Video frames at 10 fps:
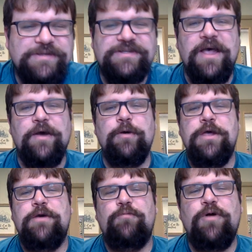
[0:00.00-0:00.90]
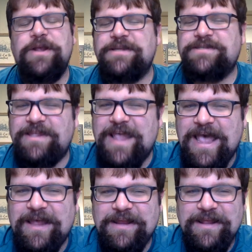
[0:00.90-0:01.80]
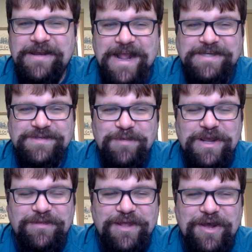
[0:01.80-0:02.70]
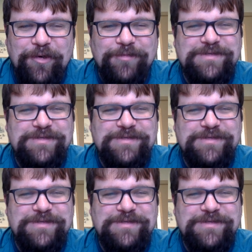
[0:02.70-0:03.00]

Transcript: So we'll get to that next week, though.